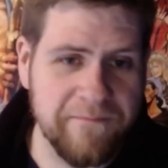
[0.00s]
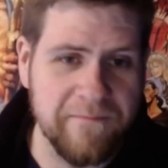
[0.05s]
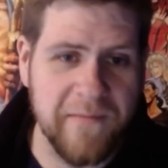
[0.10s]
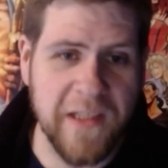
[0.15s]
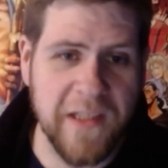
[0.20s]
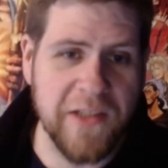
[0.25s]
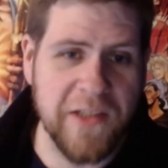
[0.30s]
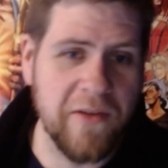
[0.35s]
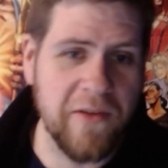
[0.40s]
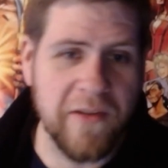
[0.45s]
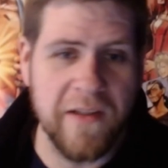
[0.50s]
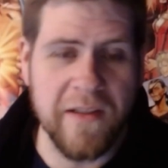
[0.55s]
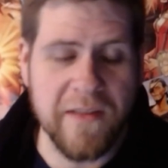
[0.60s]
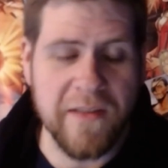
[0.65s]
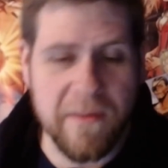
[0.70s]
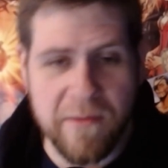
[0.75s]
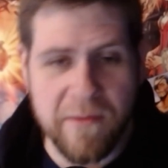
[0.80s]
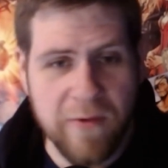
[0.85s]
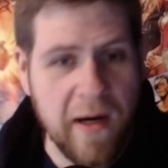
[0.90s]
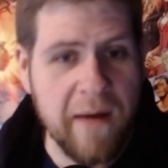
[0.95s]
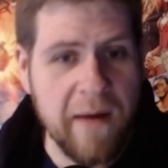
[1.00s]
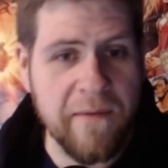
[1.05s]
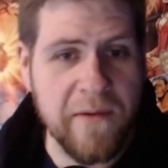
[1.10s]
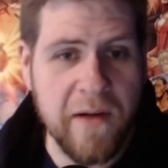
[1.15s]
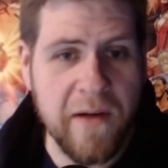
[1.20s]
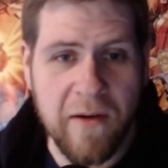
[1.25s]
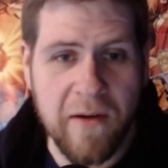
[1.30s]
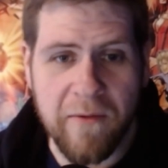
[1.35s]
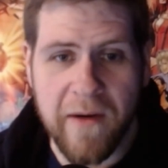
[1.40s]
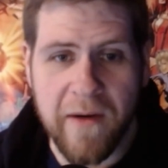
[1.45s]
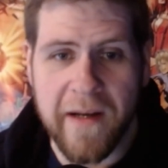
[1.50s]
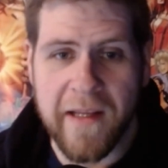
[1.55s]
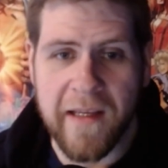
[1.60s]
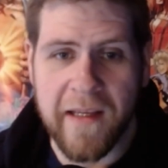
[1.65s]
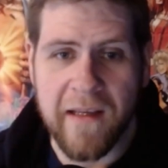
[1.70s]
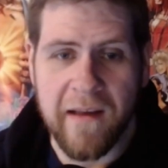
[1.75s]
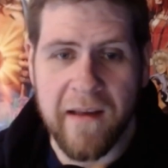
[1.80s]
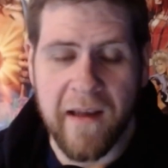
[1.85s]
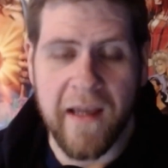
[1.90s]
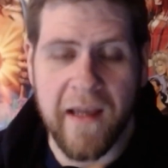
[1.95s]
Make sure to subscribe if you're not
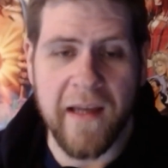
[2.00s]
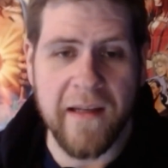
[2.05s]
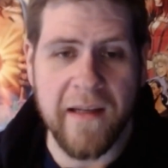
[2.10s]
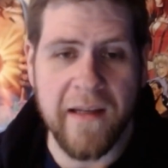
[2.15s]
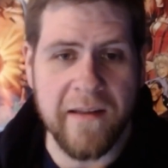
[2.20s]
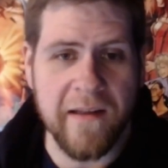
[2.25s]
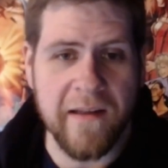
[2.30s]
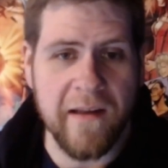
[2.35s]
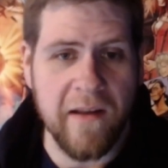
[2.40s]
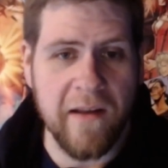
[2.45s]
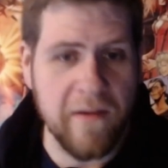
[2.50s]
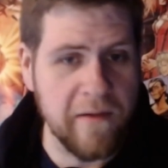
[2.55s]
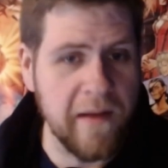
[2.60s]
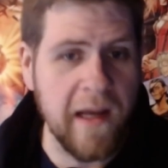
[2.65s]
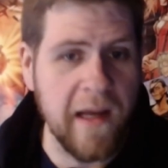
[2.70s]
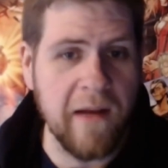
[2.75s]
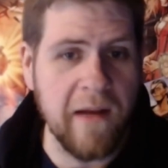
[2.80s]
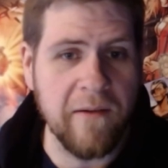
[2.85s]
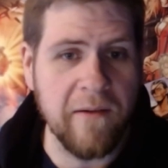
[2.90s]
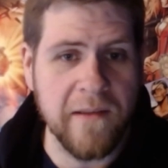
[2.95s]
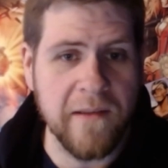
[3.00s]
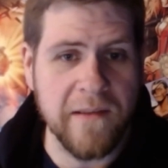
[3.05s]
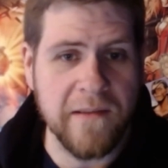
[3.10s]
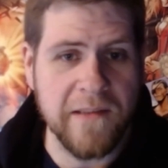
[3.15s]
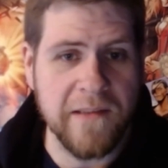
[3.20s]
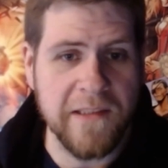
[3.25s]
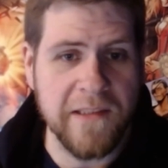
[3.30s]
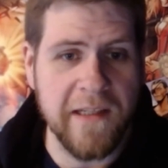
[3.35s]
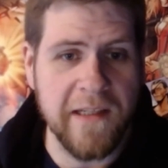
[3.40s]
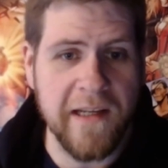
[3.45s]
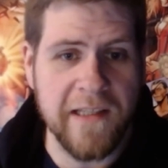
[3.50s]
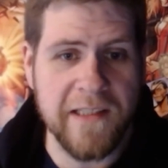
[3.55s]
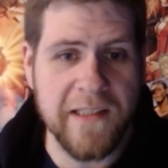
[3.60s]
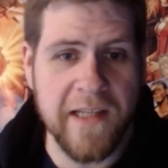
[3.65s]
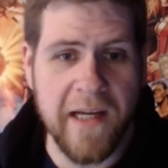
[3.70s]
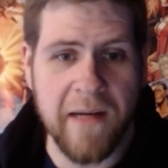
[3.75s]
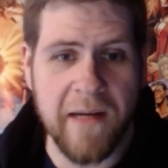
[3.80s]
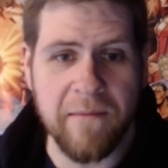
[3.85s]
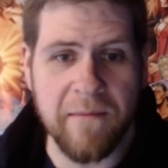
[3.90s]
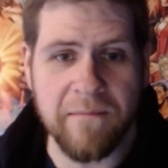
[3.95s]
already. And other than that, we'll see you next
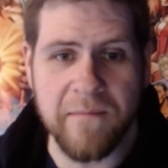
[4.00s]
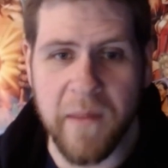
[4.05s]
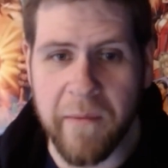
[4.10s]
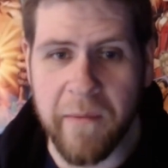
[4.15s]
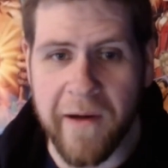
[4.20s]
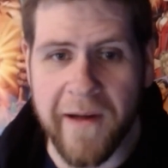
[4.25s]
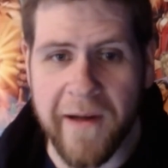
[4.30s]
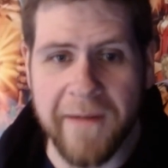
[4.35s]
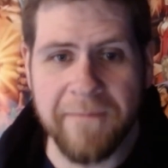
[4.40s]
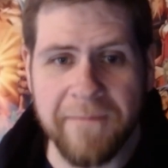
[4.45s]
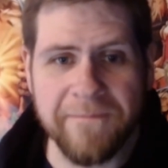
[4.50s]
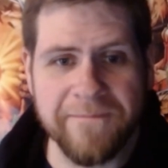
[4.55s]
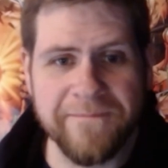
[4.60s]
time. Bye-bye.